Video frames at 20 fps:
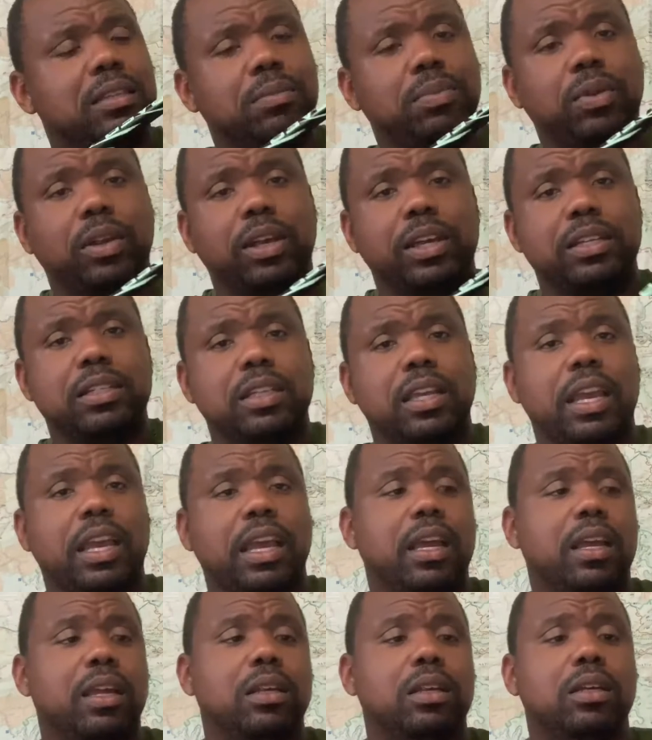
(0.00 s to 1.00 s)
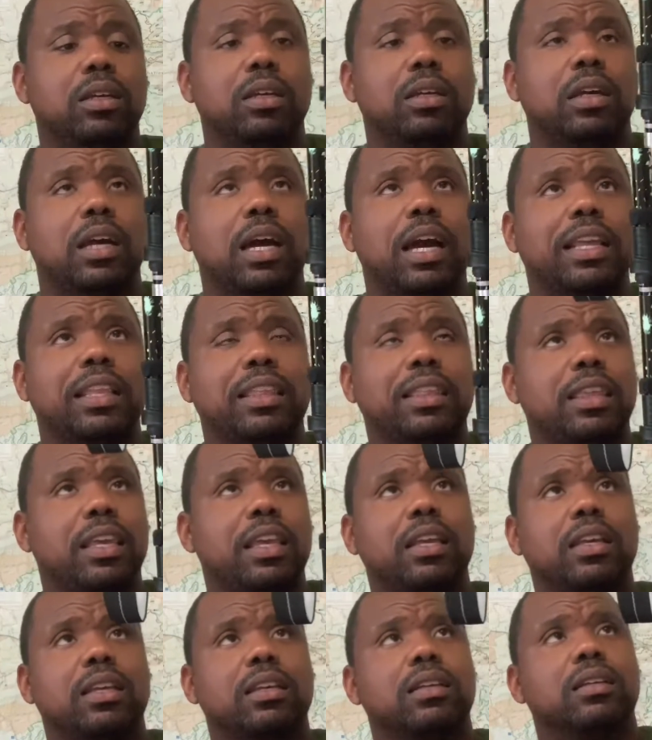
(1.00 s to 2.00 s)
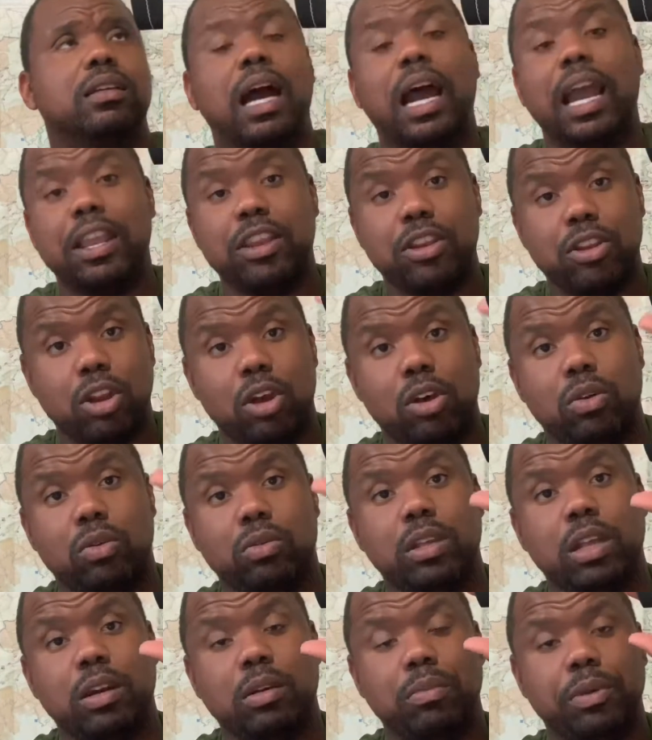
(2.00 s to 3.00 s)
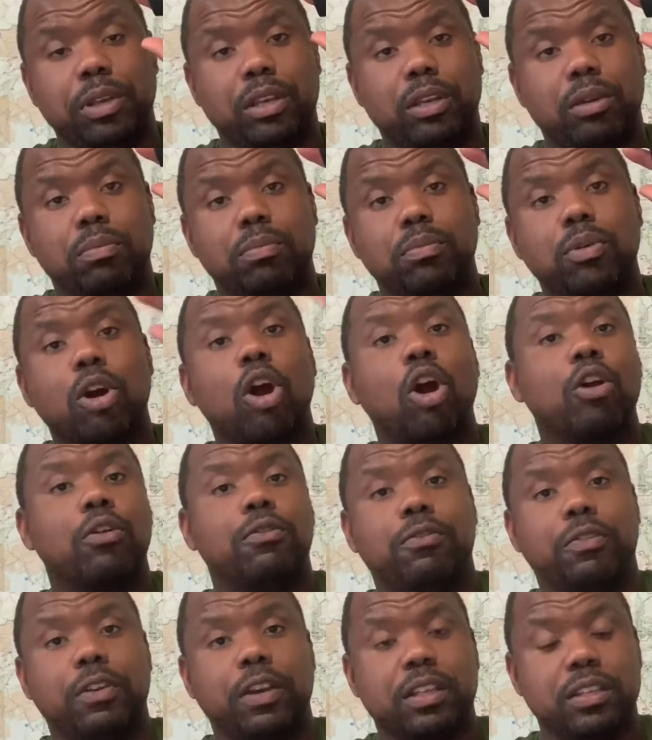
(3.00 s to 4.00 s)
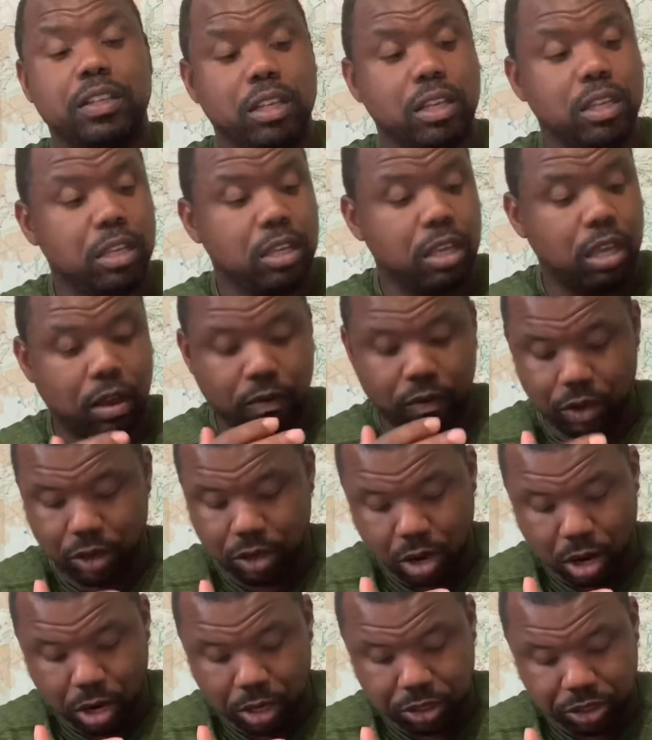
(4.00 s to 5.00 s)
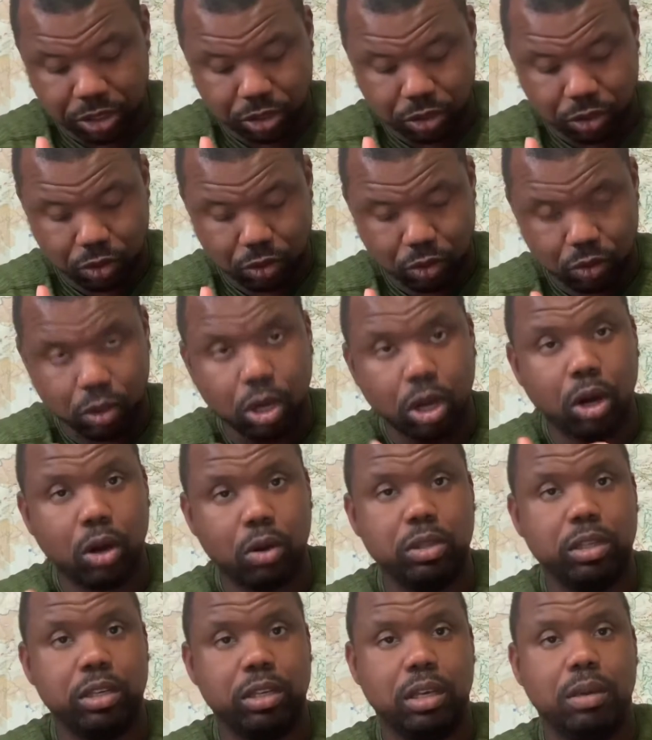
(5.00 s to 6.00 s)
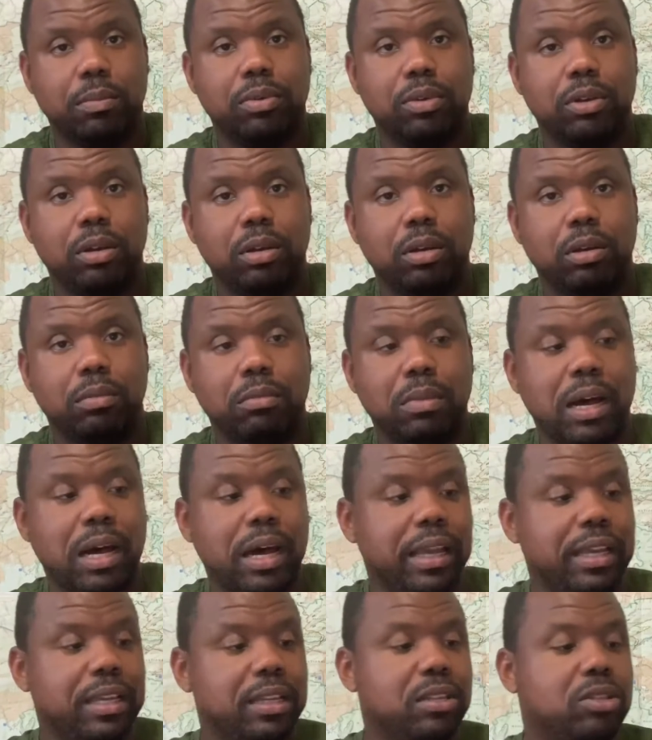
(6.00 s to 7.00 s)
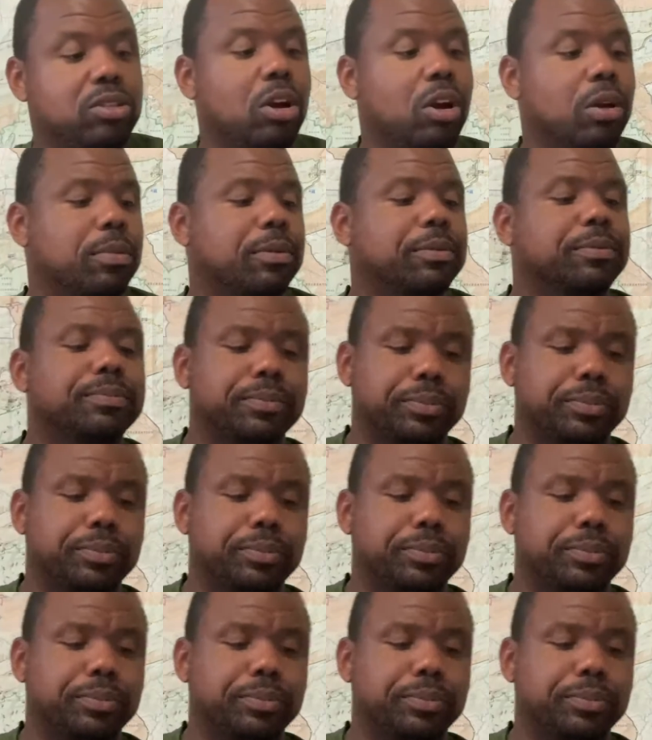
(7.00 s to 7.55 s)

in place, and I know that'll be perfect in regards to holding up my tarp.